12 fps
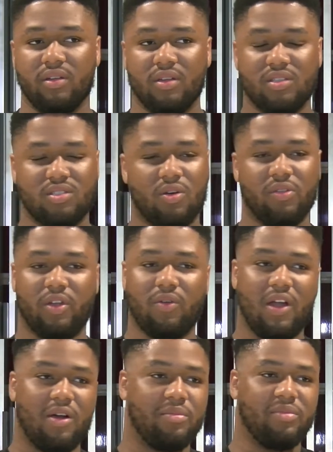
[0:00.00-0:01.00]
So the
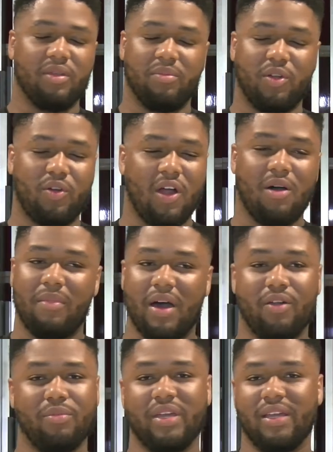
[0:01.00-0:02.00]
crown
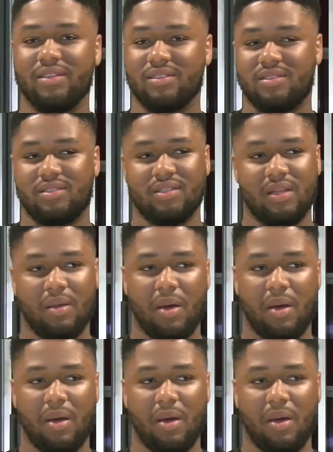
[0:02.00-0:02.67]
motto means